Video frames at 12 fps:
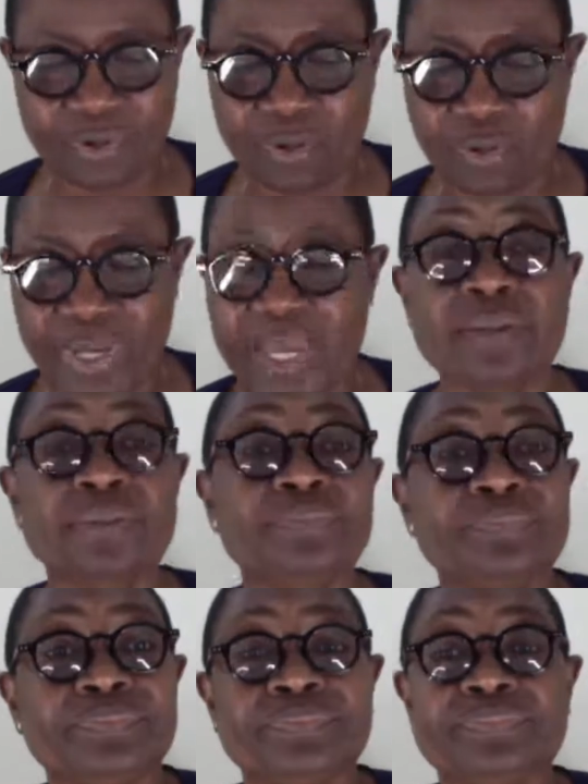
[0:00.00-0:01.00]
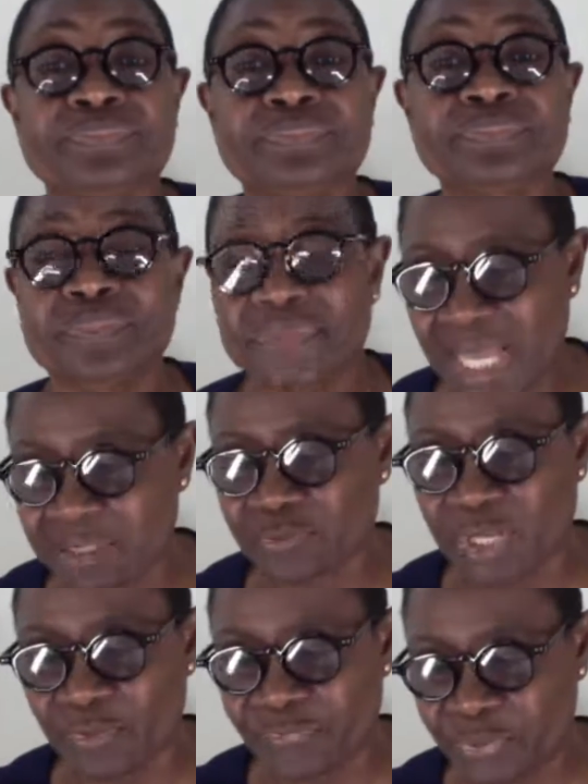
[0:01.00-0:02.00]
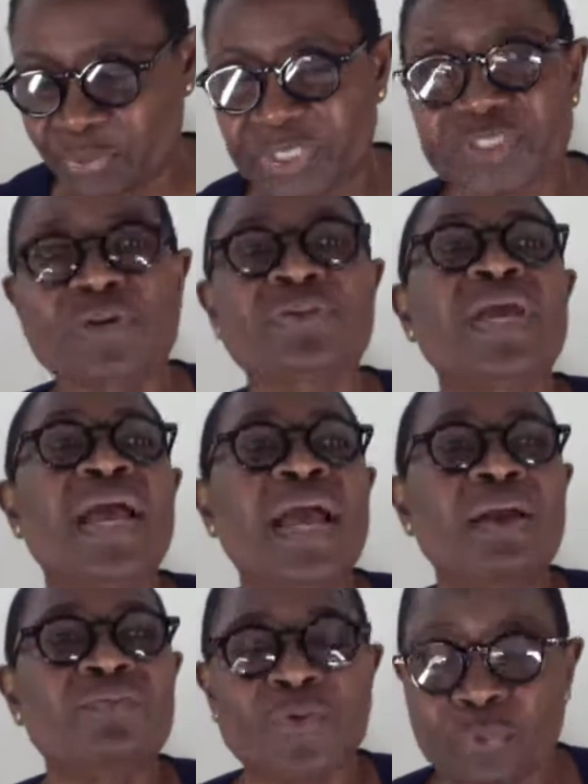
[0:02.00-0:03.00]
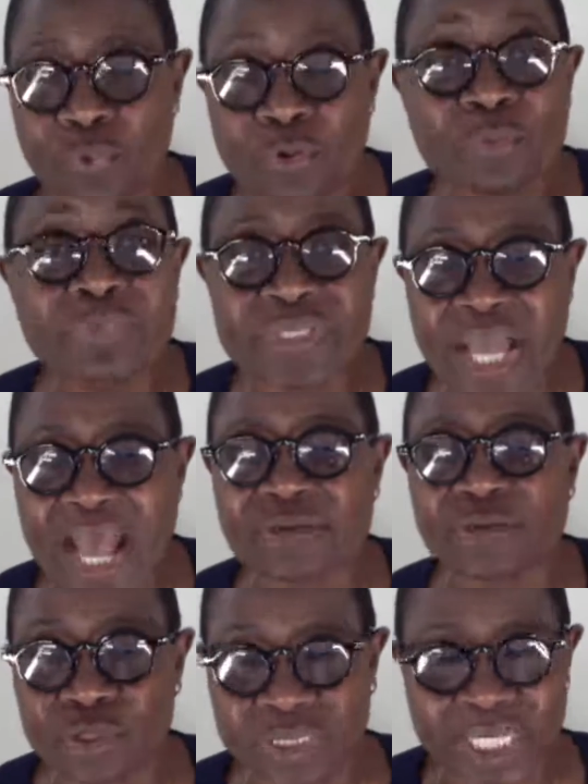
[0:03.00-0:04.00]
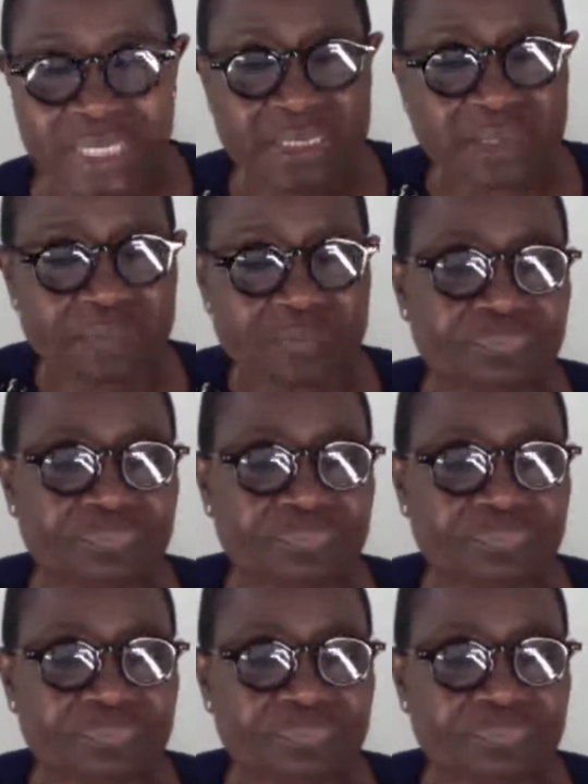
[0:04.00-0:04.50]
Okay? That's one of the reasons the rooms are not clean.